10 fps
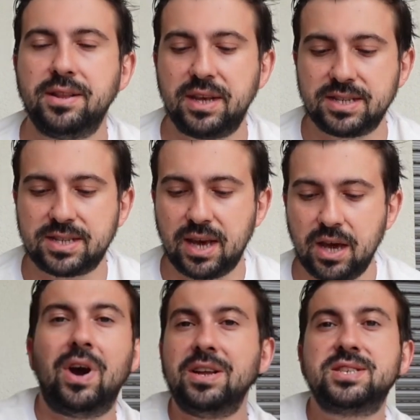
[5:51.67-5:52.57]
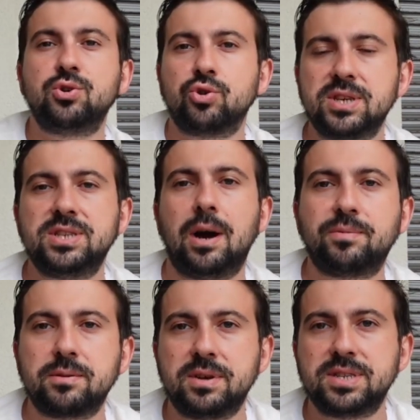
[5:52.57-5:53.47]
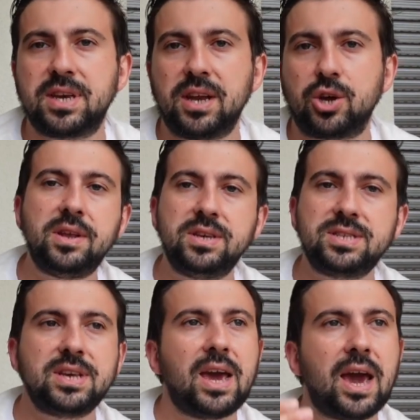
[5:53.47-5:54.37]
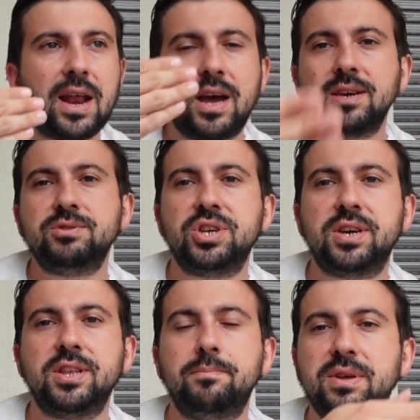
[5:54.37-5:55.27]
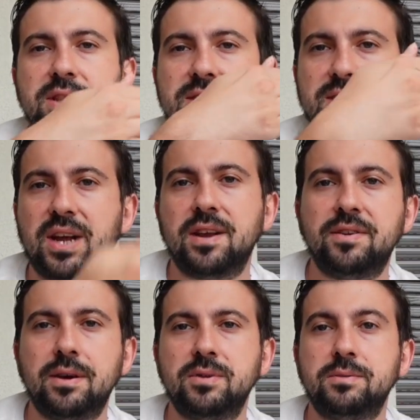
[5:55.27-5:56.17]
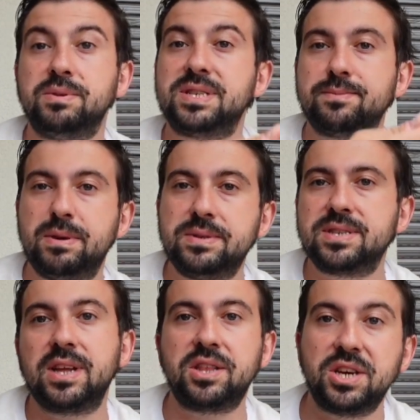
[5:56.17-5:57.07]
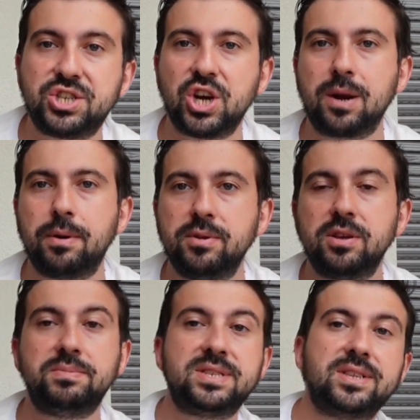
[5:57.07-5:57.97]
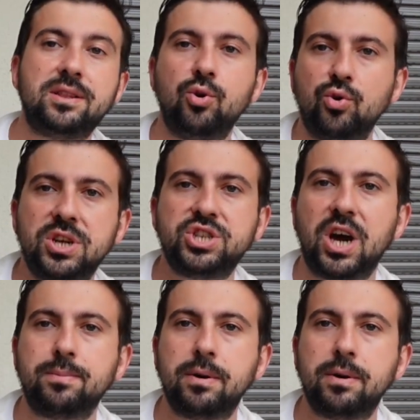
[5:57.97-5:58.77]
It might harm someone, hit a cyclist, or a cyclist might hit it. You'll have an extra monthly cost of